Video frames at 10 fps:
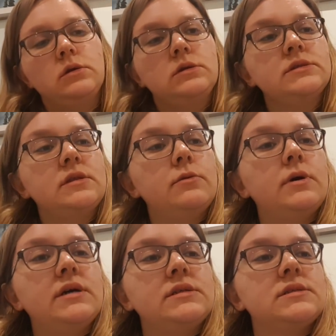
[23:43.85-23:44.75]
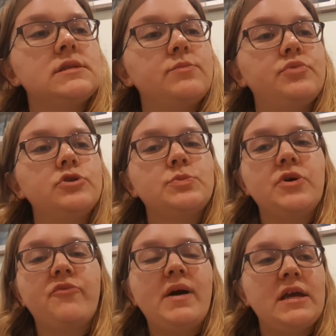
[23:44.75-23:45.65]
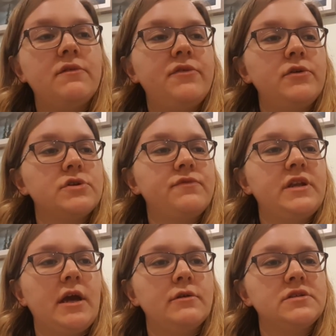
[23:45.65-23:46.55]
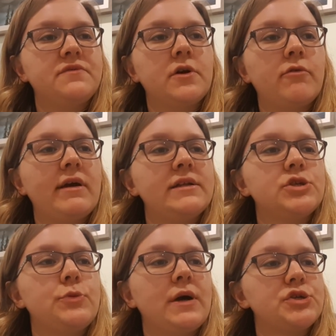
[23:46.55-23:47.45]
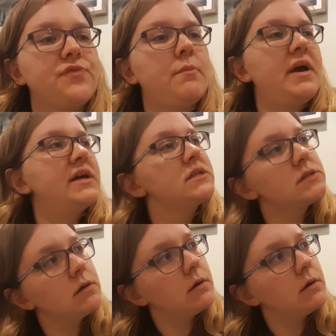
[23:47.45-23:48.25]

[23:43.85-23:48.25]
Because otherwise it puts me off making future videos if I create too much of a mess.